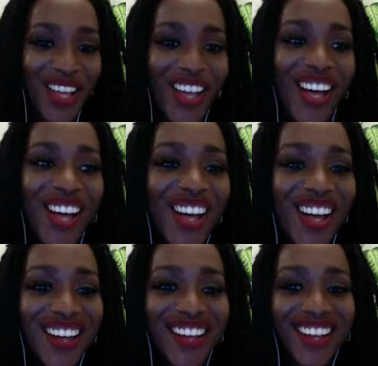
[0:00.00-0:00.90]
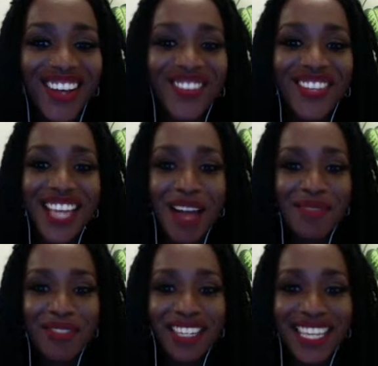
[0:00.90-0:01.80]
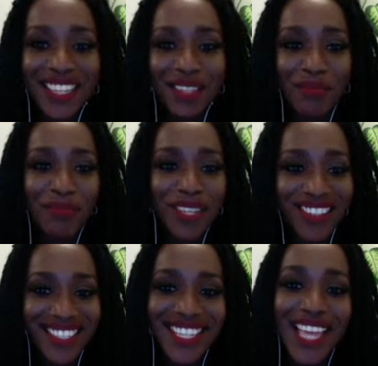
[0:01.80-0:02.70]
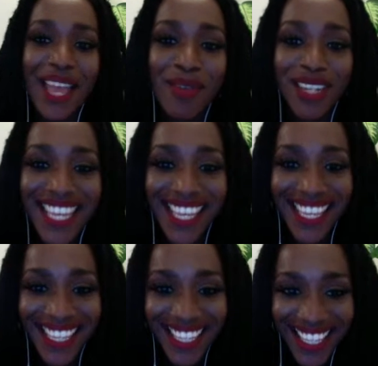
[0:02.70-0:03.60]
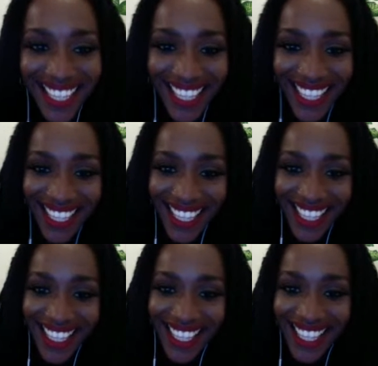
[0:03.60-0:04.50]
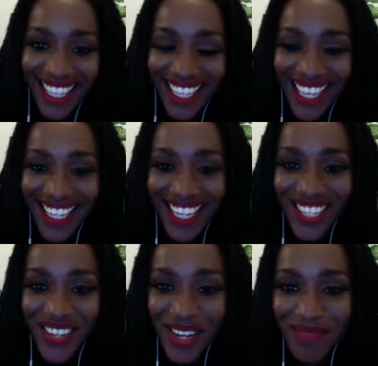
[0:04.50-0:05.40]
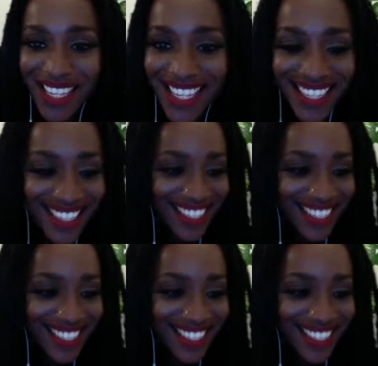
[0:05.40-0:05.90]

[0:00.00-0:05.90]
We got Monique in the building. Hey, Monique. Can you hear me?